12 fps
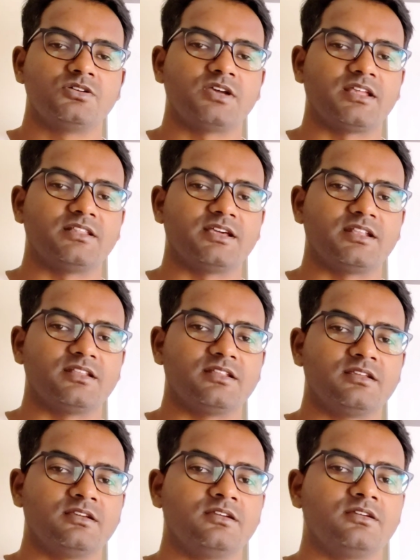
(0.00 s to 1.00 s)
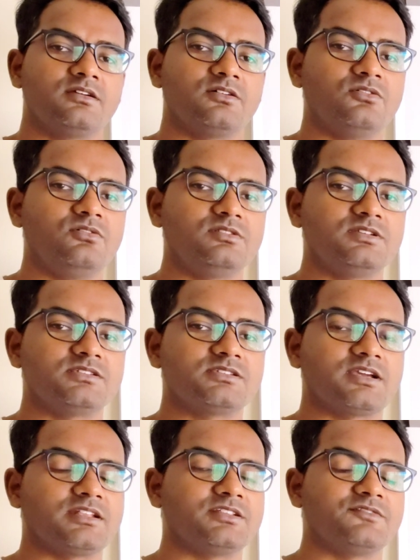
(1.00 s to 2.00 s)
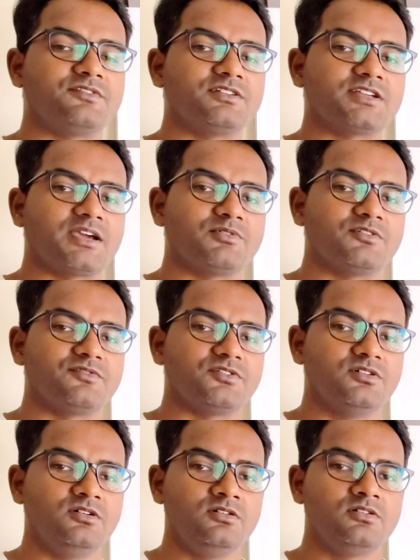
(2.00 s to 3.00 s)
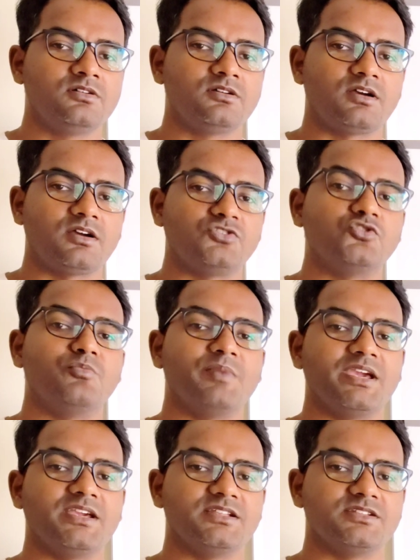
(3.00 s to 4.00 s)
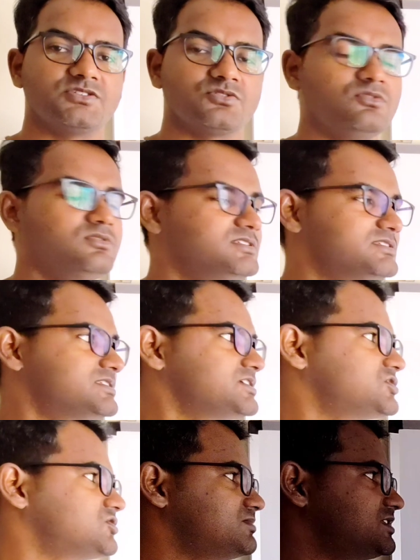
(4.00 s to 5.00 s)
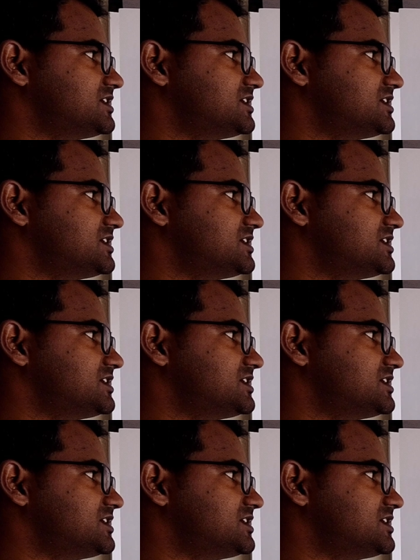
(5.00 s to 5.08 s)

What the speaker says: and then all this and different type of domain. So all this thing you'll